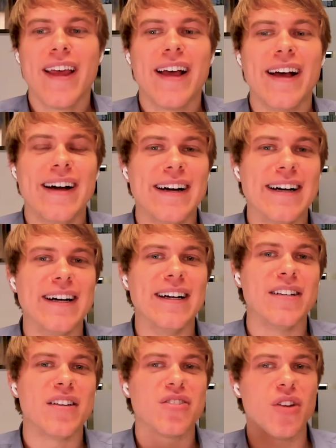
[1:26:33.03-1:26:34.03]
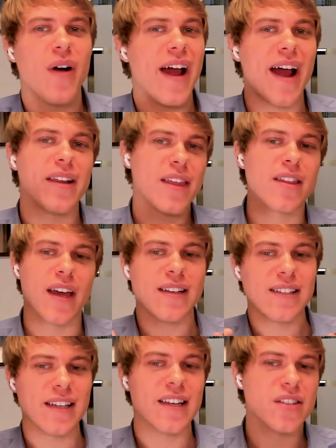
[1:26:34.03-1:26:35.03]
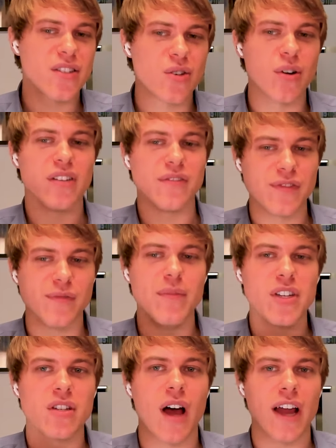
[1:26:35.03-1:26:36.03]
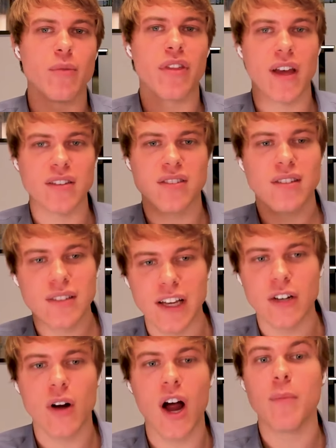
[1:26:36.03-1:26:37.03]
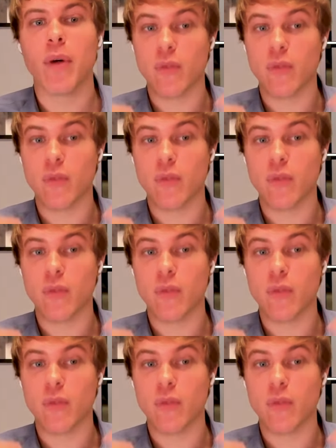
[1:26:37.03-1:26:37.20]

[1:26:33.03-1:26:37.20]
Uh, so I, I, think that it is sort of misaligned with us later on.